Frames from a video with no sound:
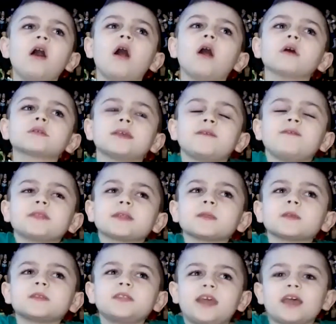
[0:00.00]
I'll see if it's in
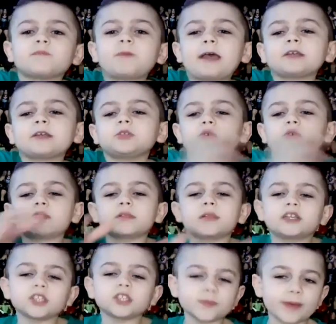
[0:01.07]
the DX package or the
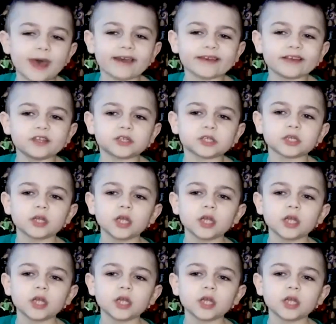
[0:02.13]
Legends package.